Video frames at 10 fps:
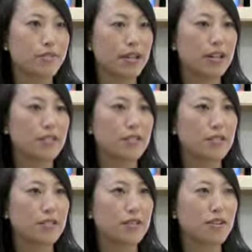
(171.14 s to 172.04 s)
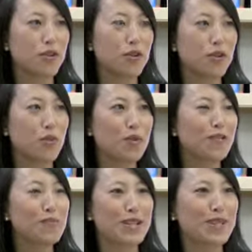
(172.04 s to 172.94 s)
and it's one
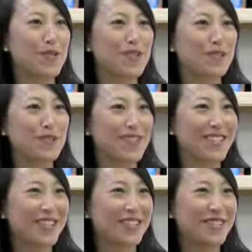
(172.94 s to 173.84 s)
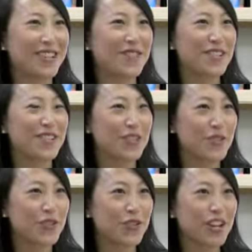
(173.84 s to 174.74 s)
of the best parts of what I do. I really so
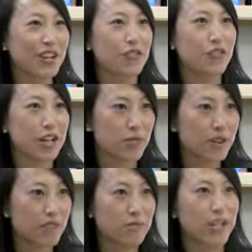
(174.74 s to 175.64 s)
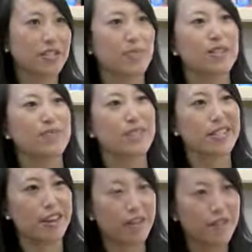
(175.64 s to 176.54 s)
enjoy it. Having graduated from Johns Hopkins
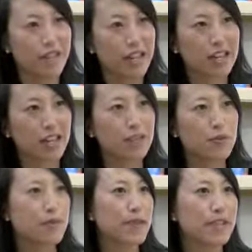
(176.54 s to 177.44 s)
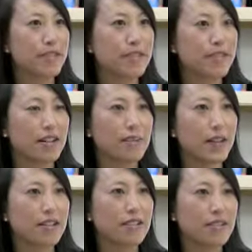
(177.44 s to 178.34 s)
myself, it only makes sense that I
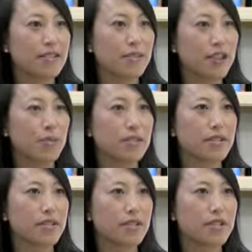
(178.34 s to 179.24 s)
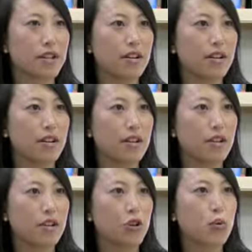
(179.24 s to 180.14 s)
might assist families in understanding
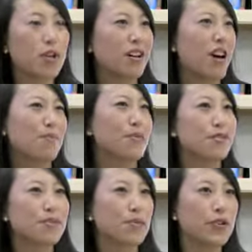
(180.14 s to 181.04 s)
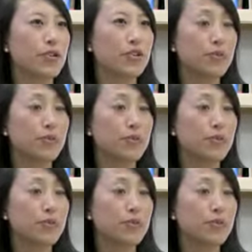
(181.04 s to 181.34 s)
what a Hopkins experience could